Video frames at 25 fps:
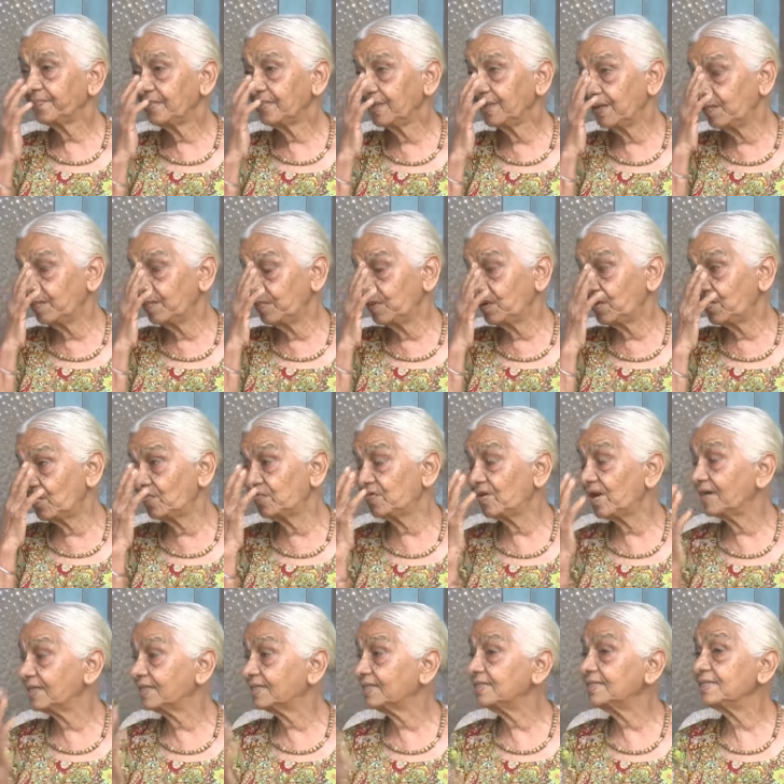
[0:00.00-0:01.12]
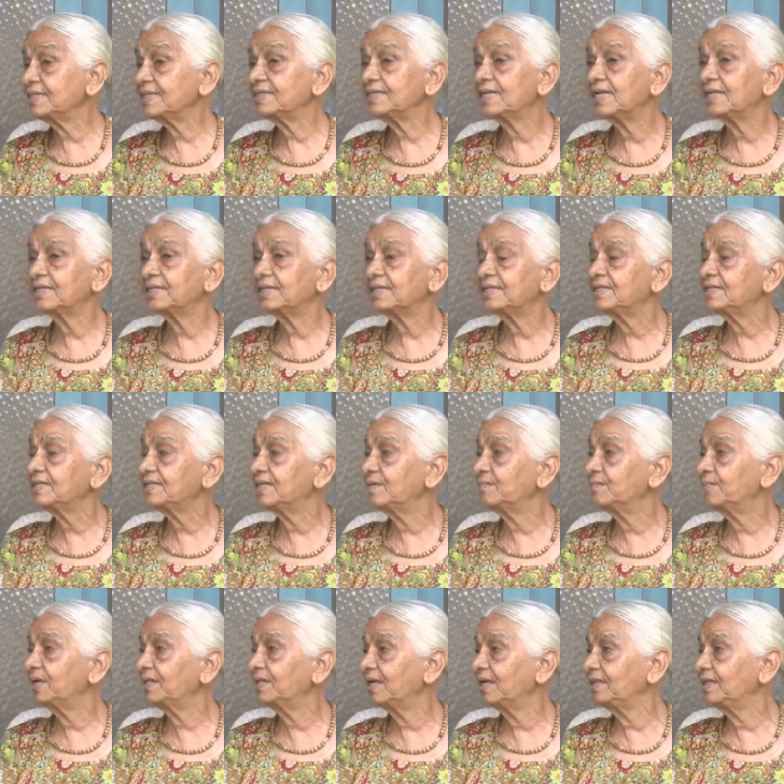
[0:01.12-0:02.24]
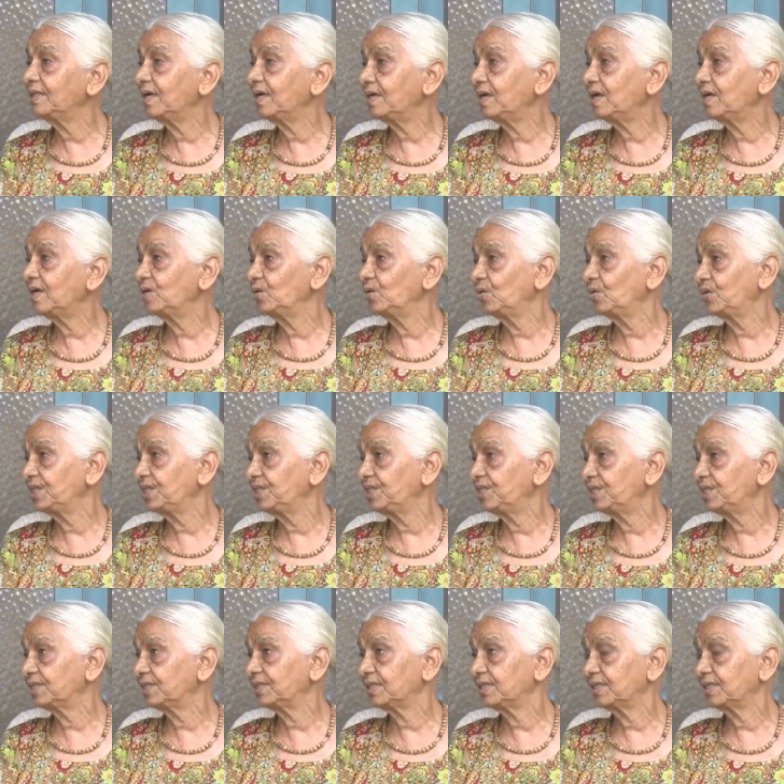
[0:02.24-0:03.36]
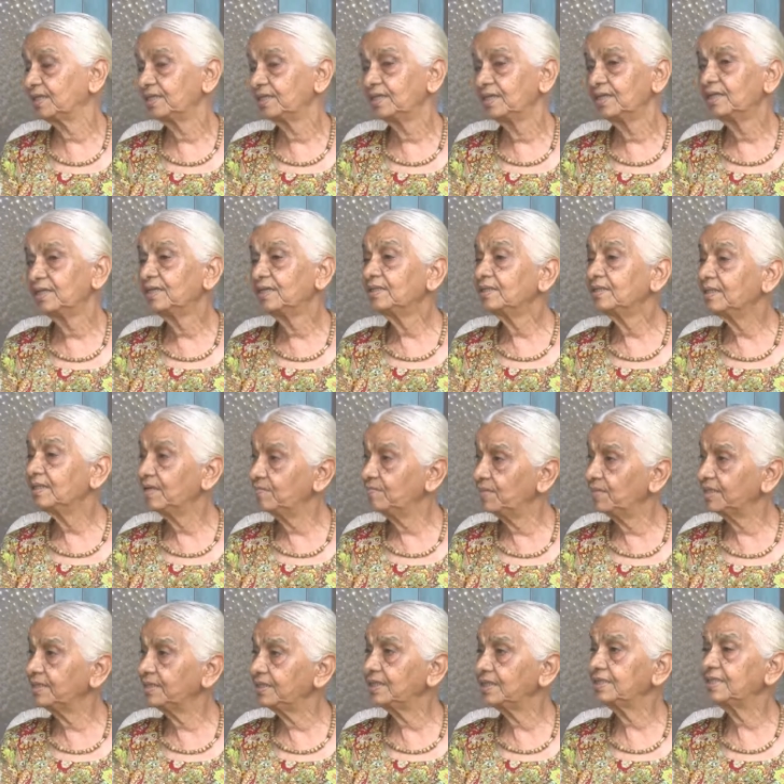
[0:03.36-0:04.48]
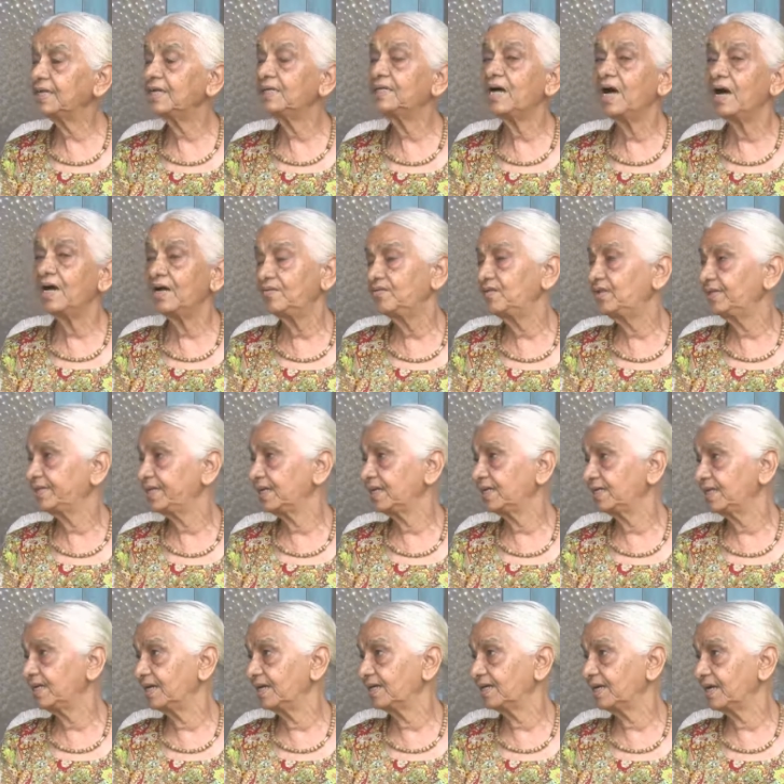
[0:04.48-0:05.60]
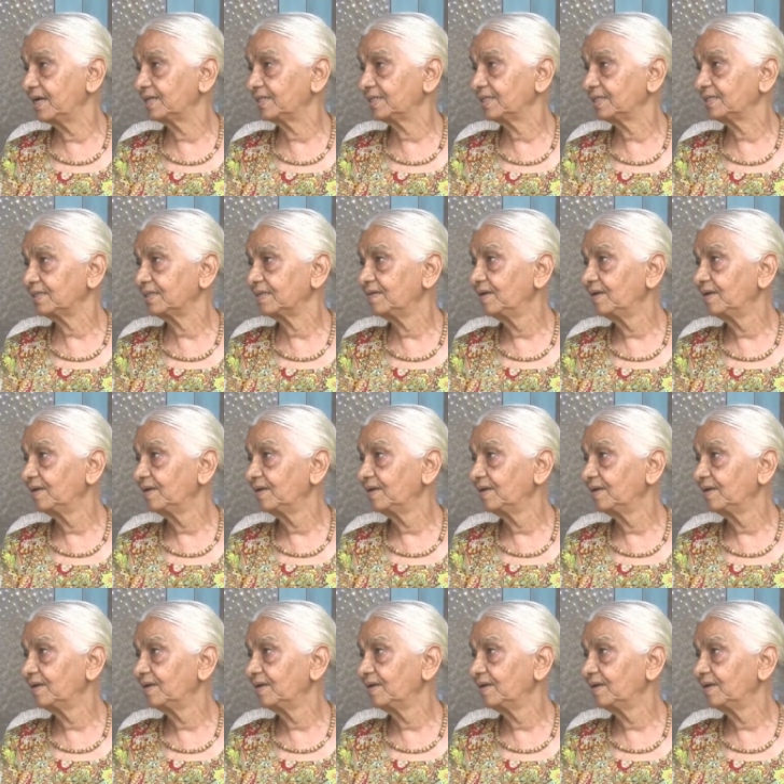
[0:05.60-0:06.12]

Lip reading: number of classes is increasing, but then there are no teachers. Then mother said, I will take their class.